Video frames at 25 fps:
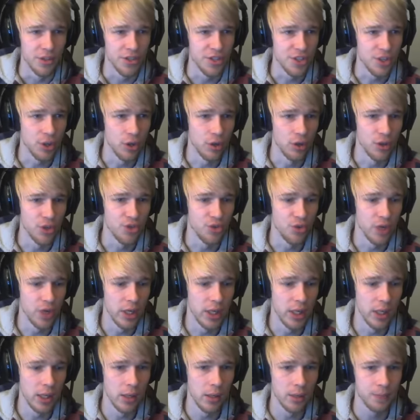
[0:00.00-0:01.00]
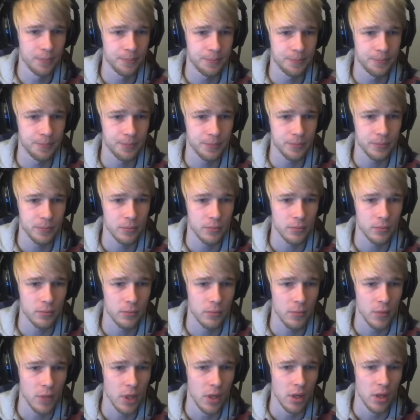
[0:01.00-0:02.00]
The slow is real.
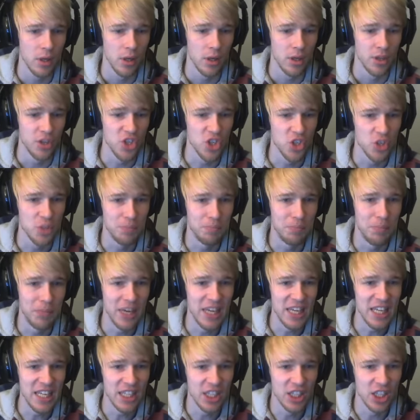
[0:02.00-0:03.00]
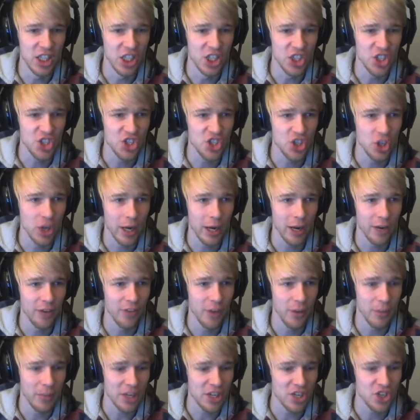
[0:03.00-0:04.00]
Just beating the snot out
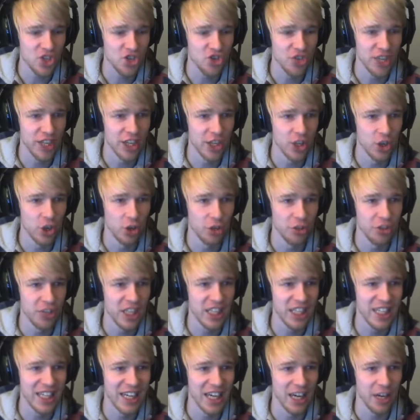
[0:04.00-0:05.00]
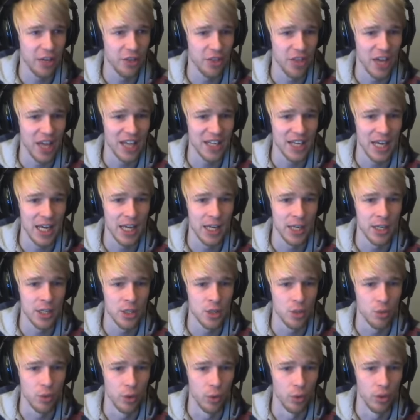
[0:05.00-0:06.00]
of him. I just triggered nothing. Kick that,
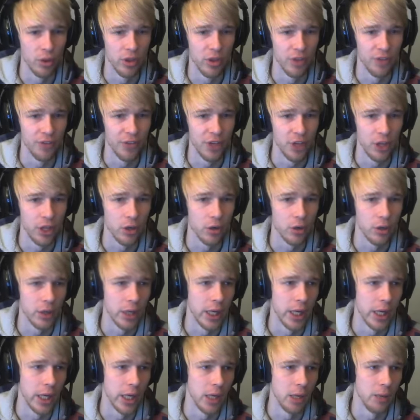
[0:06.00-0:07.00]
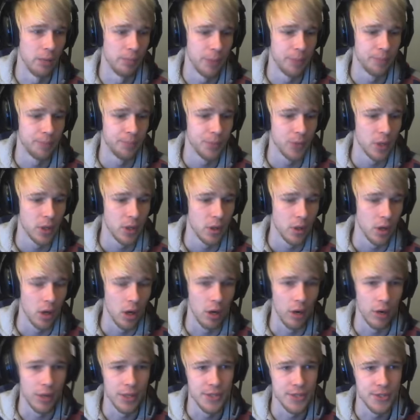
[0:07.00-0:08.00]
and we won the video game.
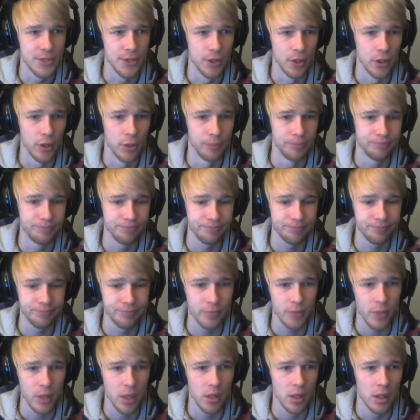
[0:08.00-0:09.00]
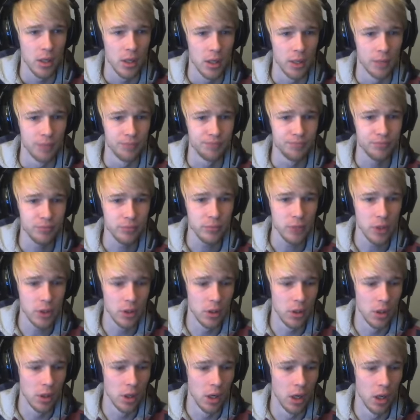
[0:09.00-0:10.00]
Alright, so...
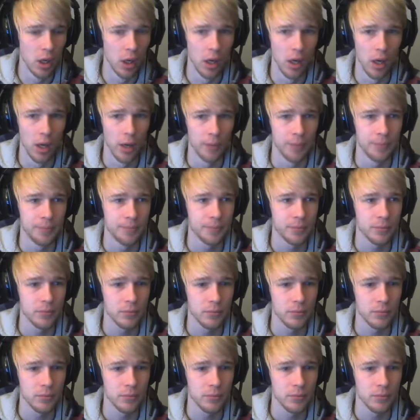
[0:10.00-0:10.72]
Ugh.